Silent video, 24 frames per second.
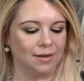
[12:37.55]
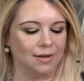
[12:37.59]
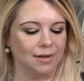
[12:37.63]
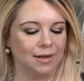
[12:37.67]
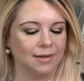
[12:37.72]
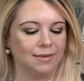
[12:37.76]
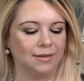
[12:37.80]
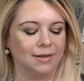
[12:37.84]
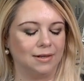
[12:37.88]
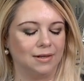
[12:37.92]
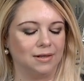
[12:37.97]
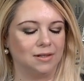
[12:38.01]

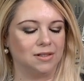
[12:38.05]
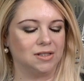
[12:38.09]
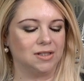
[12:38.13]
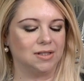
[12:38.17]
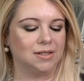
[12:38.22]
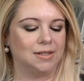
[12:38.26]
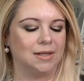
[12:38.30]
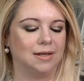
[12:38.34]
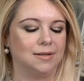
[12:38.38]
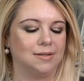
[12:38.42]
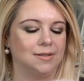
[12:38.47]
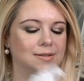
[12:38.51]
And then it
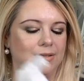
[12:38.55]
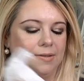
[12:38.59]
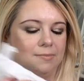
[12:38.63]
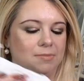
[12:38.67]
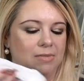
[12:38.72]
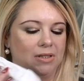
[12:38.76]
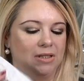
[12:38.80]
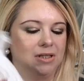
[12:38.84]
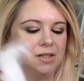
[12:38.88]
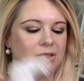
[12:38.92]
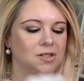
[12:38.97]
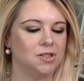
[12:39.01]
just has some
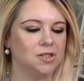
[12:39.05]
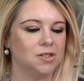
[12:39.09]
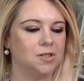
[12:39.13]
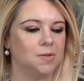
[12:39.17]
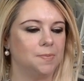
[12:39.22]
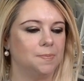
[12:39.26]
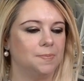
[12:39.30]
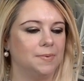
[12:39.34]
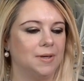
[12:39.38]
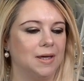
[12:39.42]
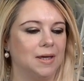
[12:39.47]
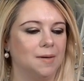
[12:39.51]
tissue
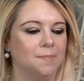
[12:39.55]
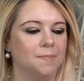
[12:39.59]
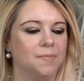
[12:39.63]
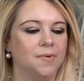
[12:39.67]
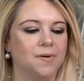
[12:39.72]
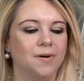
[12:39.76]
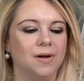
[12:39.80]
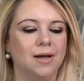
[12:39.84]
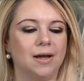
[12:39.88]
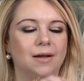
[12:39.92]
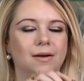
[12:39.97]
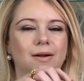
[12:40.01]
paper,
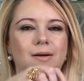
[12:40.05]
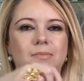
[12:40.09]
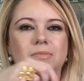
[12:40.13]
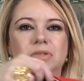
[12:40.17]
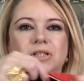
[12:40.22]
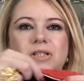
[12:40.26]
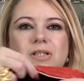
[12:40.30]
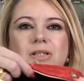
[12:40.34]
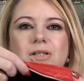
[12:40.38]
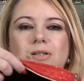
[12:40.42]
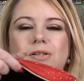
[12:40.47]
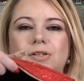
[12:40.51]
and I'm
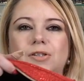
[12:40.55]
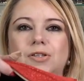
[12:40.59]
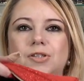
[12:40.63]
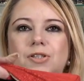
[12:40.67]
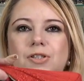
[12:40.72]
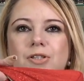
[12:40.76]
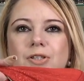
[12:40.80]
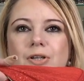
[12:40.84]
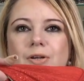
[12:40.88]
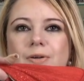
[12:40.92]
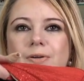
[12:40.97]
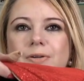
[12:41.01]
just going to
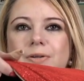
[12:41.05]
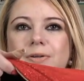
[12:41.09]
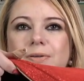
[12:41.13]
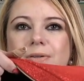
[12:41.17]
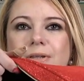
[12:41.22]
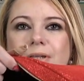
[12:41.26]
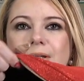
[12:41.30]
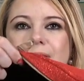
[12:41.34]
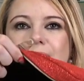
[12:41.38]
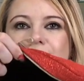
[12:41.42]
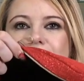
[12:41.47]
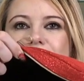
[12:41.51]
show you
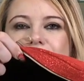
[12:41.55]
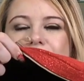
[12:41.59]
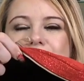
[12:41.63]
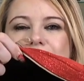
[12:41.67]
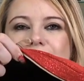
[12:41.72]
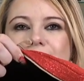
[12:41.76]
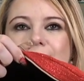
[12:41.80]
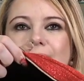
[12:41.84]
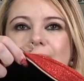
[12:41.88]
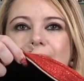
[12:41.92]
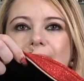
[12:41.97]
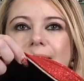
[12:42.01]
the
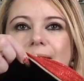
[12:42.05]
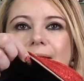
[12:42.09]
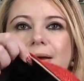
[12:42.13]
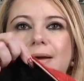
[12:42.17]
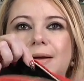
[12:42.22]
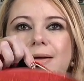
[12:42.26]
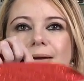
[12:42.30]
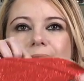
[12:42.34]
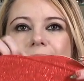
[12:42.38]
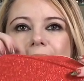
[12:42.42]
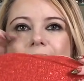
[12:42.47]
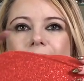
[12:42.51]
inside.
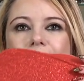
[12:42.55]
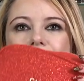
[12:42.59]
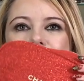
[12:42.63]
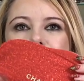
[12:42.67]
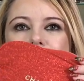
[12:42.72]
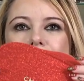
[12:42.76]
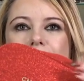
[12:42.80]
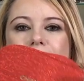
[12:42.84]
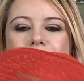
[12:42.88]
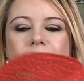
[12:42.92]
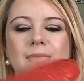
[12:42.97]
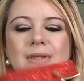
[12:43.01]

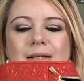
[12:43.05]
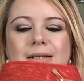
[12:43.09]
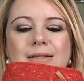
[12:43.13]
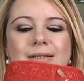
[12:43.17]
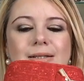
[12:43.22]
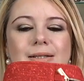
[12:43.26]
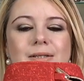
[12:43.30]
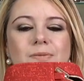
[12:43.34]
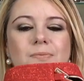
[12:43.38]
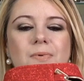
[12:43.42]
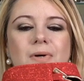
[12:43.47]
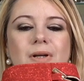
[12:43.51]
Um, this
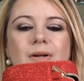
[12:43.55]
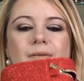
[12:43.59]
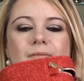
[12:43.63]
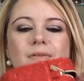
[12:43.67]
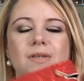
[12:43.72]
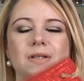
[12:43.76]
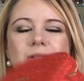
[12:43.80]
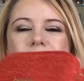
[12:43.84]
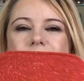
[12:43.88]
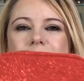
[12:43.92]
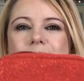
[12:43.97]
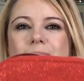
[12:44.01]
is one of
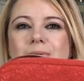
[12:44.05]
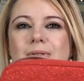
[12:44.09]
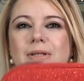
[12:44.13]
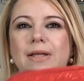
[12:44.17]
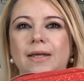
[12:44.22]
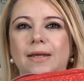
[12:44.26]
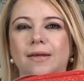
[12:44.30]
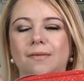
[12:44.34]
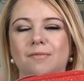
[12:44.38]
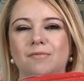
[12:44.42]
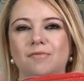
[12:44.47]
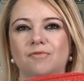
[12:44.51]
this
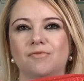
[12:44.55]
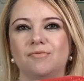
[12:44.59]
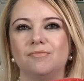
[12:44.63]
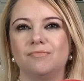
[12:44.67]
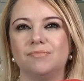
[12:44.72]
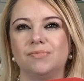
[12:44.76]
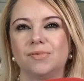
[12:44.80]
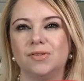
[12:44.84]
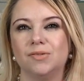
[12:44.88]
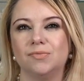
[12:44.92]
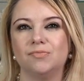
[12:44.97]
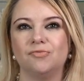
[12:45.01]
like
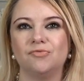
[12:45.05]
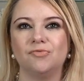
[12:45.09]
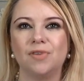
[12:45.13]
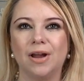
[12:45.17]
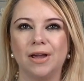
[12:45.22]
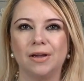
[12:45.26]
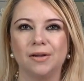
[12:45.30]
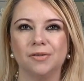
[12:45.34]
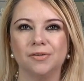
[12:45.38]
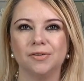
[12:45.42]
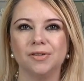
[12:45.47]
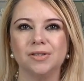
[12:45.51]

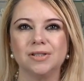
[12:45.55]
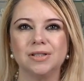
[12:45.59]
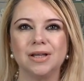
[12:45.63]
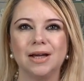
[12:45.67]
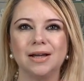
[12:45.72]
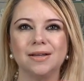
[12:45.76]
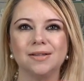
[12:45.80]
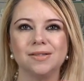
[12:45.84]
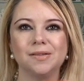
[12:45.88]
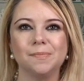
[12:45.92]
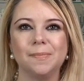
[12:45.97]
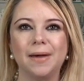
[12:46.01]
regular
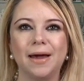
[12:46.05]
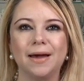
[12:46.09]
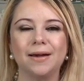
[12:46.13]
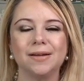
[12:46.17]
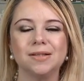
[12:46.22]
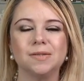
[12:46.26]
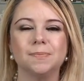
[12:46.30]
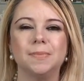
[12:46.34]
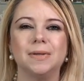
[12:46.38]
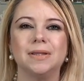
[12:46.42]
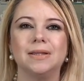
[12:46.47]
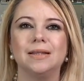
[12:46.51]
size
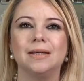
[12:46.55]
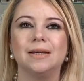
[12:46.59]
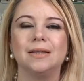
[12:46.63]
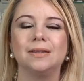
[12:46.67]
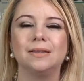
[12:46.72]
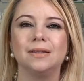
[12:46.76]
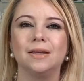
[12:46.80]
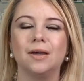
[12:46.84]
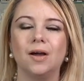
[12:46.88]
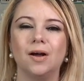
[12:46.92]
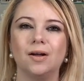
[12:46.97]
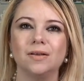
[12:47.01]
bags, but
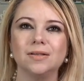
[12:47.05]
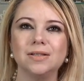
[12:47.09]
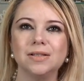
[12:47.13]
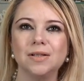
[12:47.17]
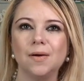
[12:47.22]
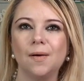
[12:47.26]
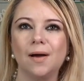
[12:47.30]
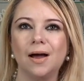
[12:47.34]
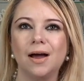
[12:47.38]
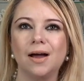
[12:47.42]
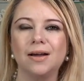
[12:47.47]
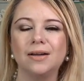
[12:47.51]
then they
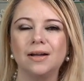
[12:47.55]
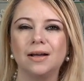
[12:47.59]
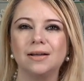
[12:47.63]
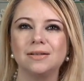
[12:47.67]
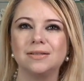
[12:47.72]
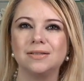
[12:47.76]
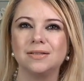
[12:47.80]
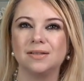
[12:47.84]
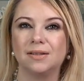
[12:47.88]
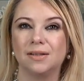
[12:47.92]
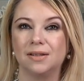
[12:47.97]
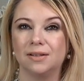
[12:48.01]
also had a
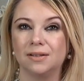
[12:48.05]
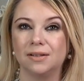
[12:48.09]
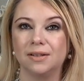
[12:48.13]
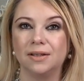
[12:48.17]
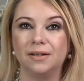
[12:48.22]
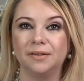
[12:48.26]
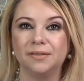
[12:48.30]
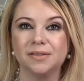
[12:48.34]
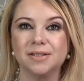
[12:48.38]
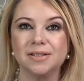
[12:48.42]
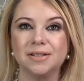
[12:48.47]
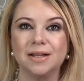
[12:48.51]

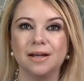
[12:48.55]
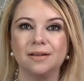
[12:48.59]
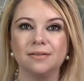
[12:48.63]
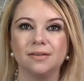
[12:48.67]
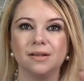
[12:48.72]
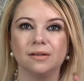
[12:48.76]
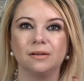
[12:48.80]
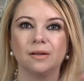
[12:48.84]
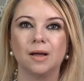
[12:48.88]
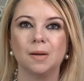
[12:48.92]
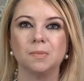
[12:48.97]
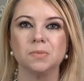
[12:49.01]
skincare set
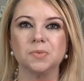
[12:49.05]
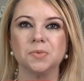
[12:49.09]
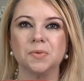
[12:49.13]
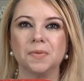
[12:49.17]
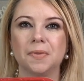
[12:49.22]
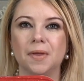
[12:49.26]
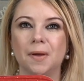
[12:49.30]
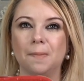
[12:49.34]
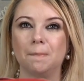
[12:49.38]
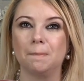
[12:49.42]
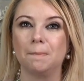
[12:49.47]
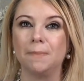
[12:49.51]
that comes
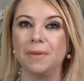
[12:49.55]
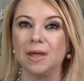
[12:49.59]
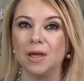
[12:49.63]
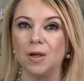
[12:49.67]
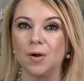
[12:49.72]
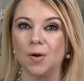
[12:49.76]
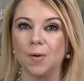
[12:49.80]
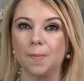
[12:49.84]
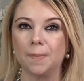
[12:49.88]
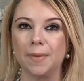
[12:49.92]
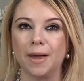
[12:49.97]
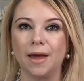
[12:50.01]
with a
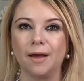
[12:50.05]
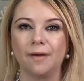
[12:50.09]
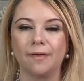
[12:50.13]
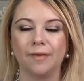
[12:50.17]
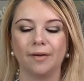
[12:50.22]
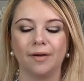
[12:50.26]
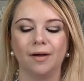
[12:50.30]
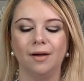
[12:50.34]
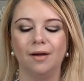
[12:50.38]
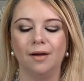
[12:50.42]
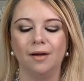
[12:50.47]
bigger bag.